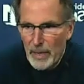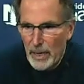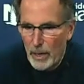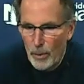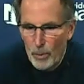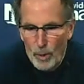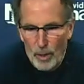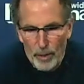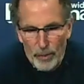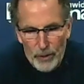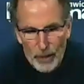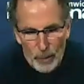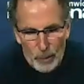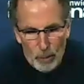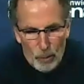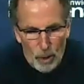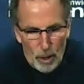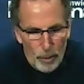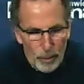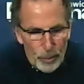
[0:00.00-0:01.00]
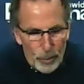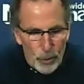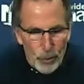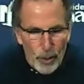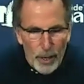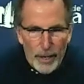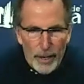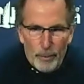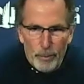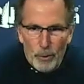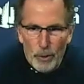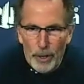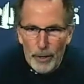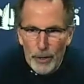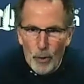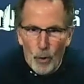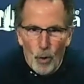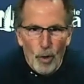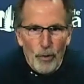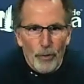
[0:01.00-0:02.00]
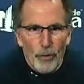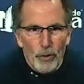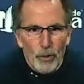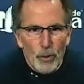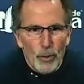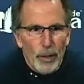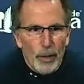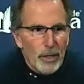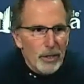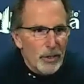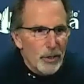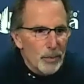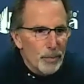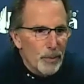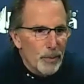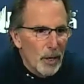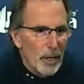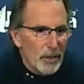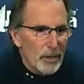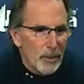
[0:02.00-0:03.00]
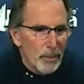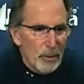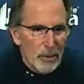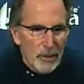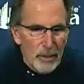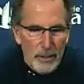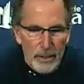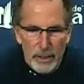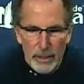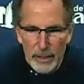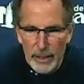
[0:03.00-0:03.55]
Well, I think we're always trying to play north as quickly as possible.